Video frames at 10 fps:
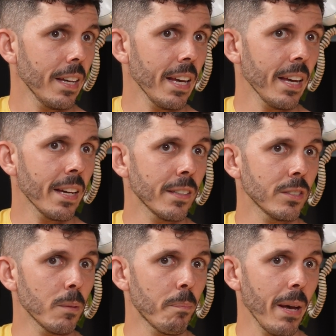
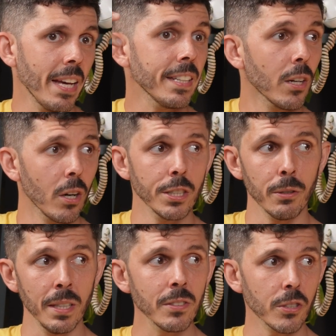And depending on
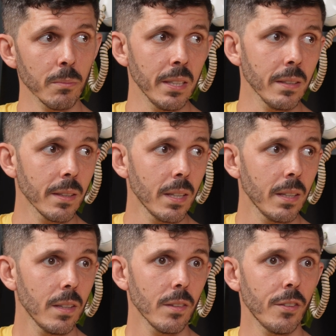your instrument,
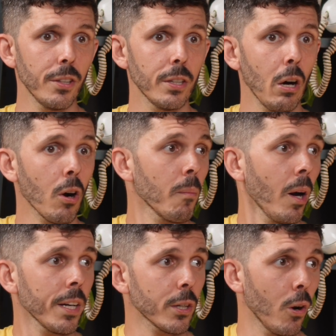the
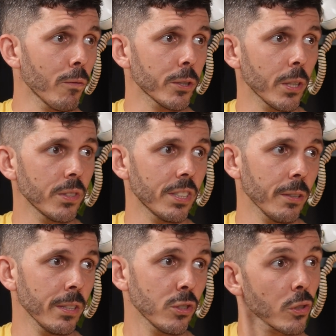harmonic overtone
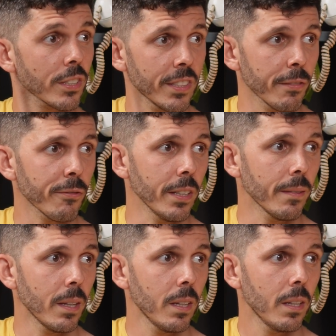series looks different.
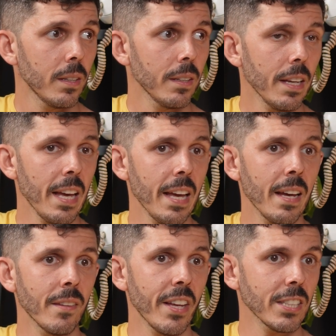
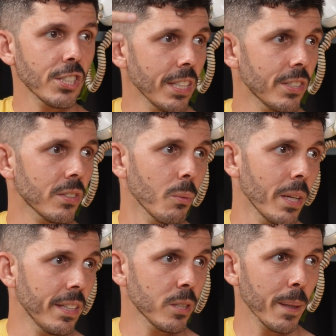And that changes the way
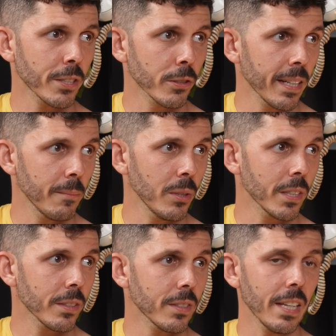that a spectrogram
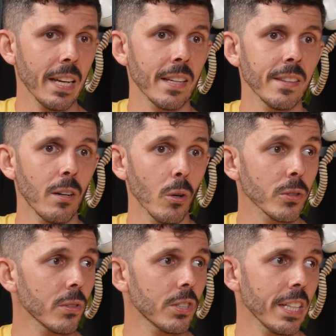looks, and that
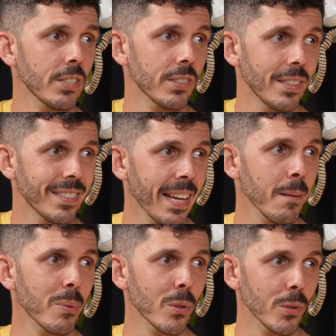also changes the
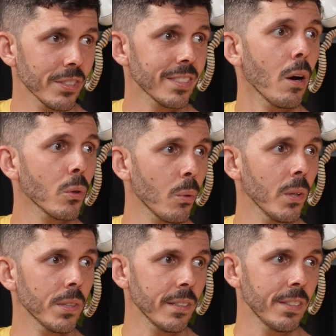timbre, or the sound
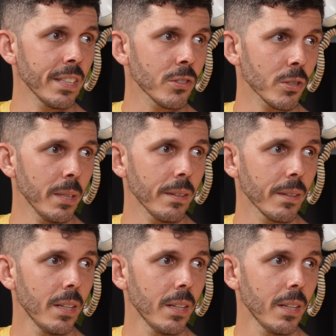quality of the instrument.